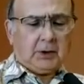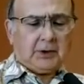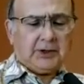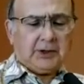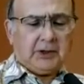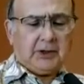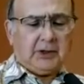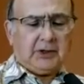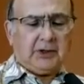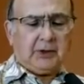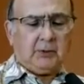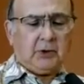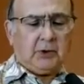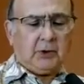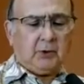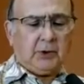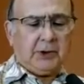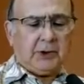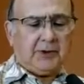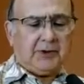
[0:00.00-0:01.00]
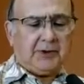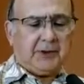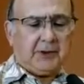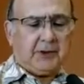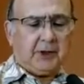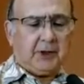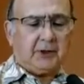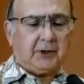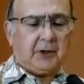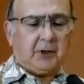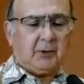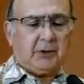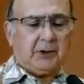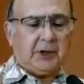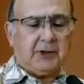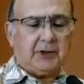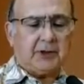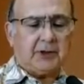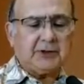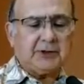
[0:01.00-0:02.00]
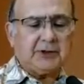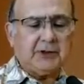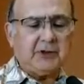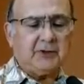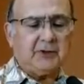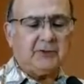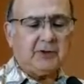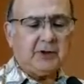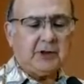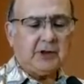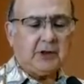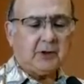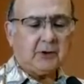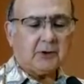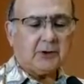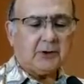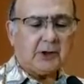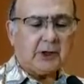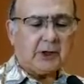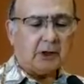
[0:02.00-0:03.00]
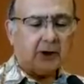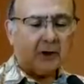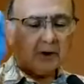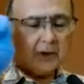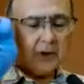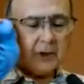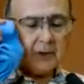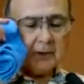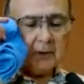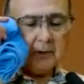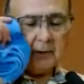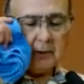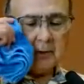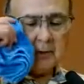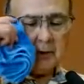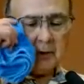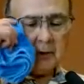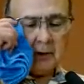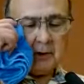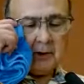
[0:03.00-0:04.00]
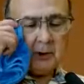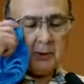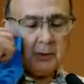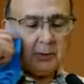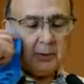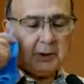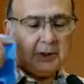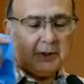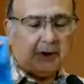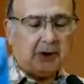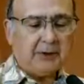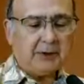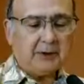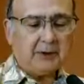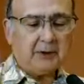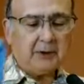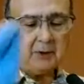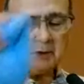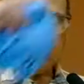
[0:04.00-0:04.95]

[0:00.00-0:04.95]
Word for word: Tell them you went thinking that without a TV or the internet, there would be nothing to